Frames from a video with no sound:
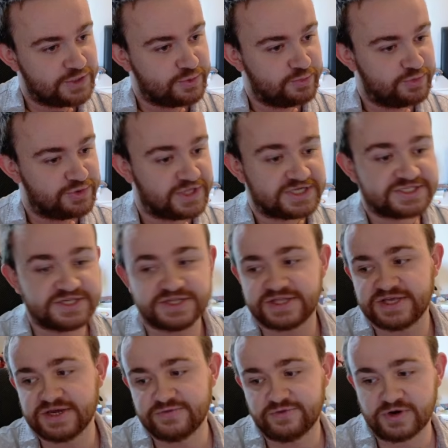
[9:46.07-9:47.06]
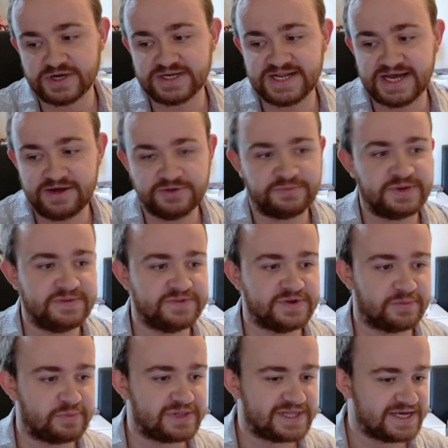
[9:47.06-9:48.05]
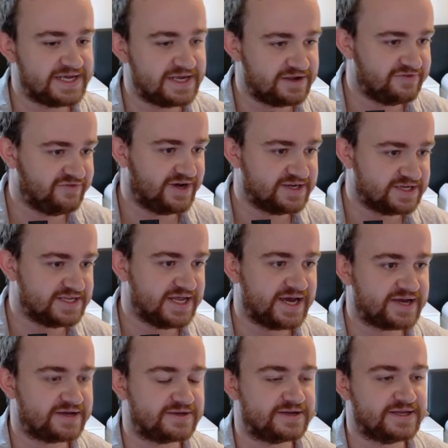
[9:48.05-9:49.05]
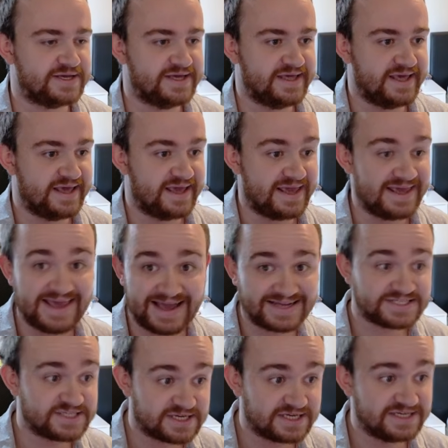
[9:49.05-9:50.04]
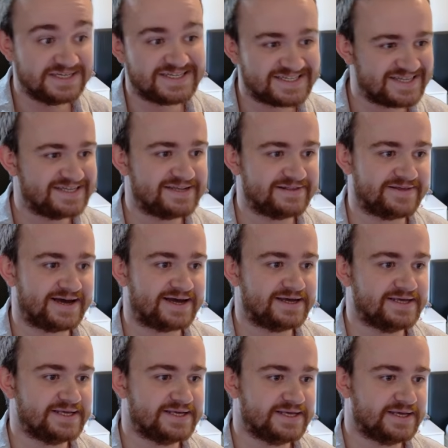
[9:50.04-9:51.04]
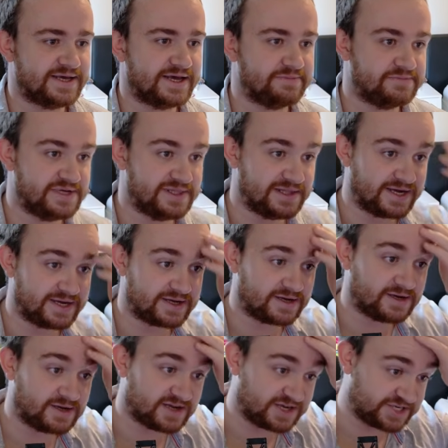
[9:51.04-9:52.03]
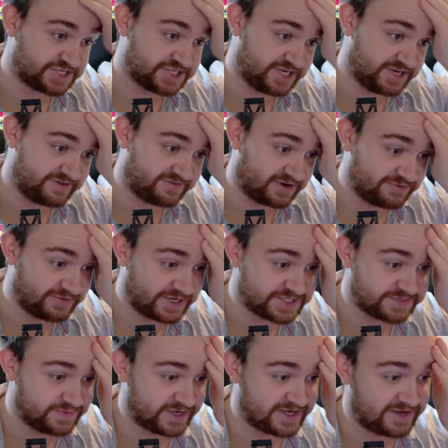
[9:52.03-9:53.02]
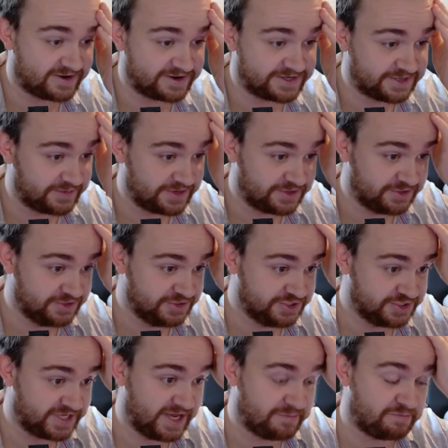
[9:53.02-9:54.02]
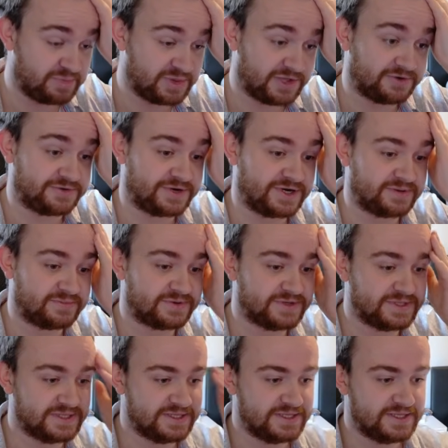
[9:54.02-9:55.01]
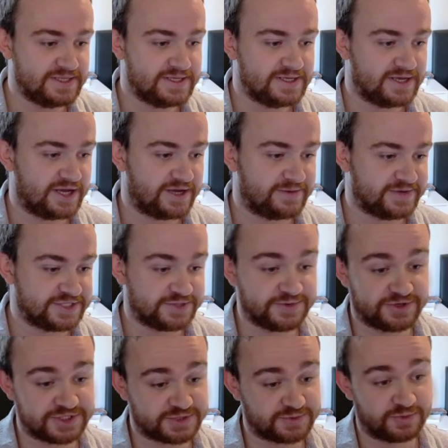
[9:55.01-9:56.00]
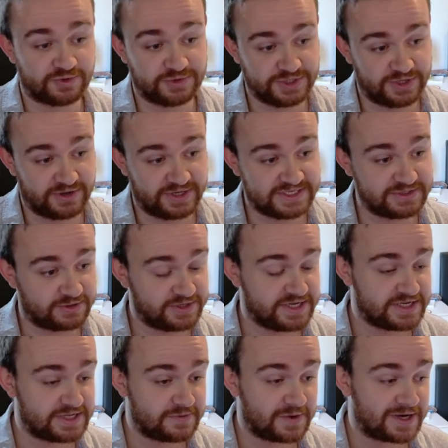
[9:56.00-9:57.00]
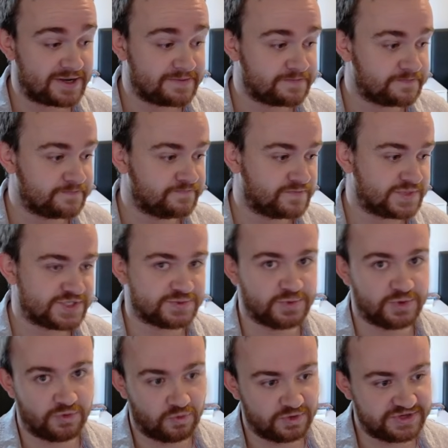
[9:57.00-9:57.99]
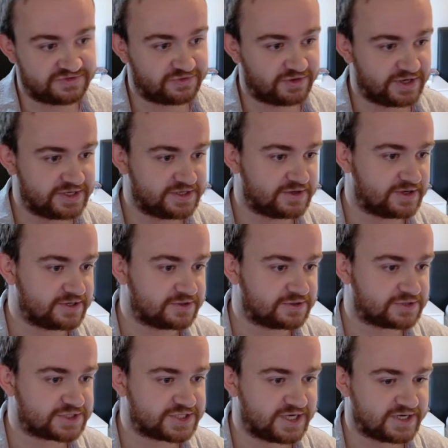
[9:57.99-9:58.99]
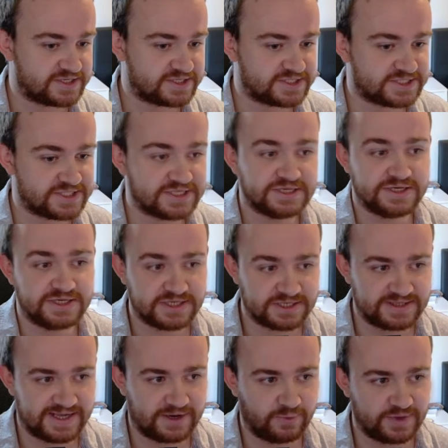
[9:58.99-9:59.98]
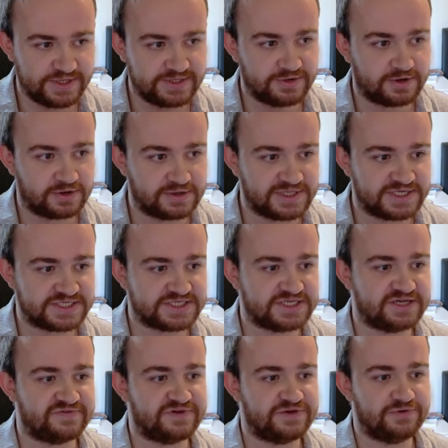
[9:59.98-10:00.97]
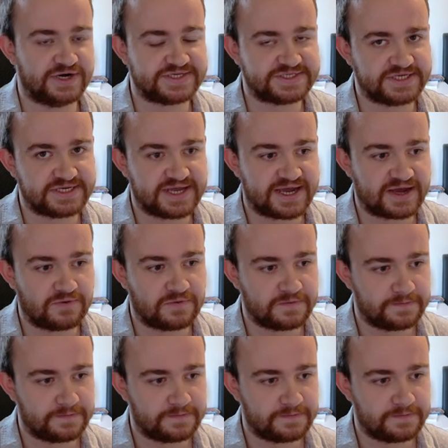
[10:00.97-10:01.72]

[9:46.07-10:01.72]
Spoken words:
But that's the thing, right? Now that people are playing Vanderdecken, he has to consider that and be like, oh shit, if I rest my Kaido, it could just get blown up. And to be honest, we're on 9 Don anyway. So we're already threatening 9 cost Shanks. Now we're not. Let's see if he rests it now.